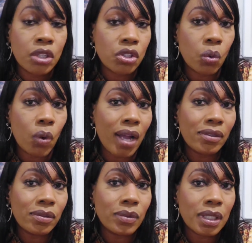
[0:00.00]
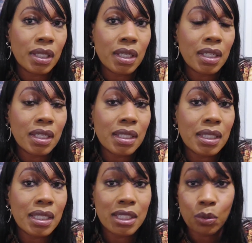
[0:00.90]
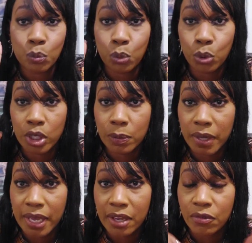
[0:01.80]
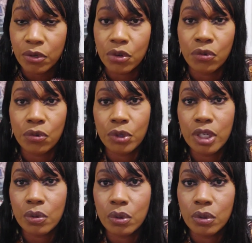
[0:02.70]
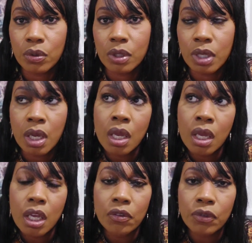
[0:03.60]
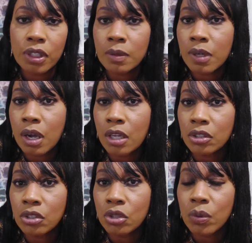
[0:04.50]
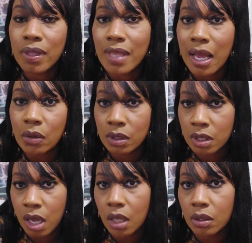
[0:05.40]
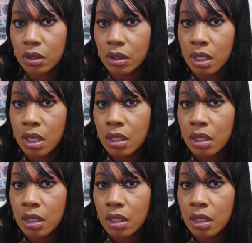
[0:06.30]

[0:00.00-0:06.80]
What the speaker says: So while you did, in a sense, prepay for your free cruise, if it cost you $1,000